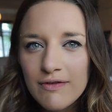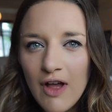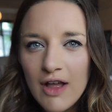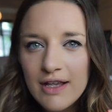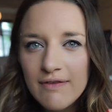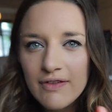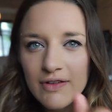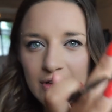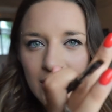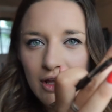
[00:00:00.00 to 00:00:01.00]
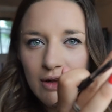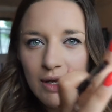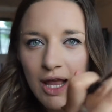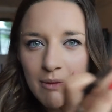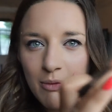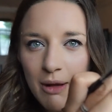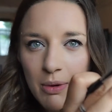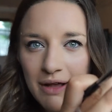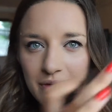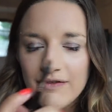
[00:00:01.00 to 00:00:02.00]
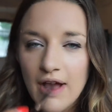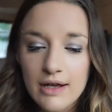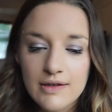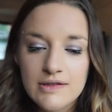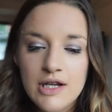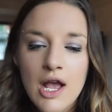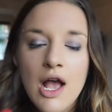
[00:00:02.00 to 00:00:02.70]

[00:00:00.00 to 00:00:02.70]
5, so light brow powder first.